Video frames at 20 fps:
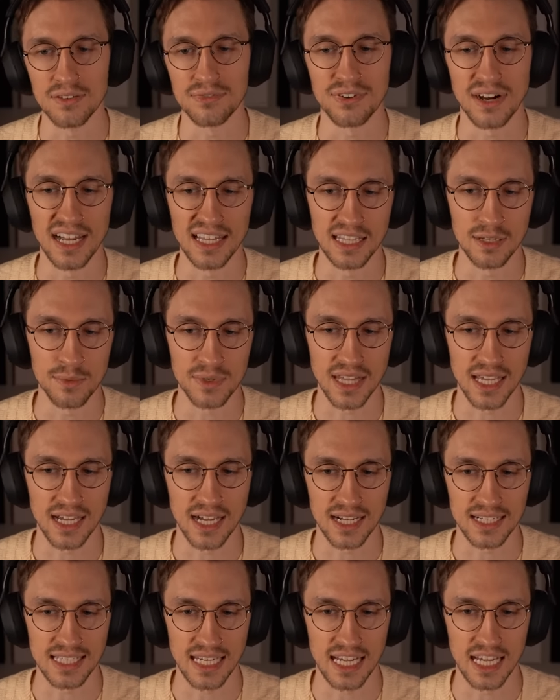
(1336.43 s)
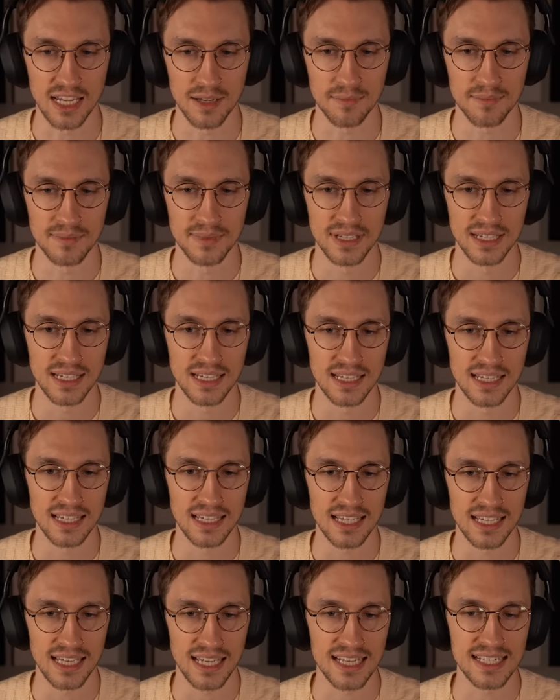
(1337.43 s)
then finally, when they cut to him,
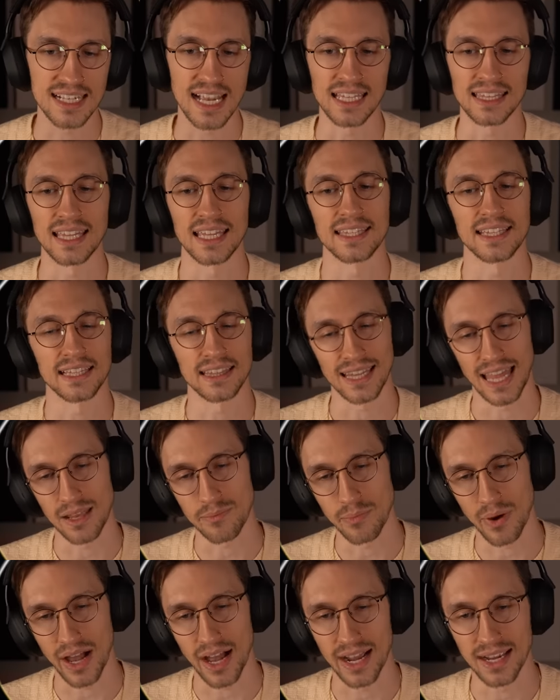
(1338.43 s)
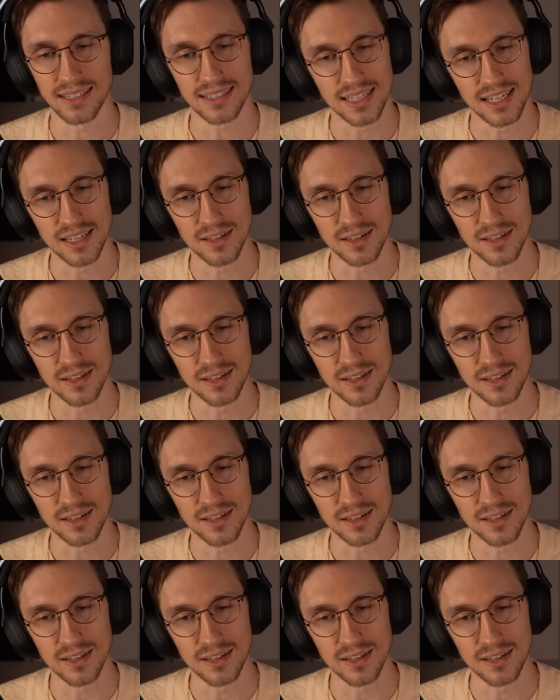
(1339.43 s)
he's got, like, the light behind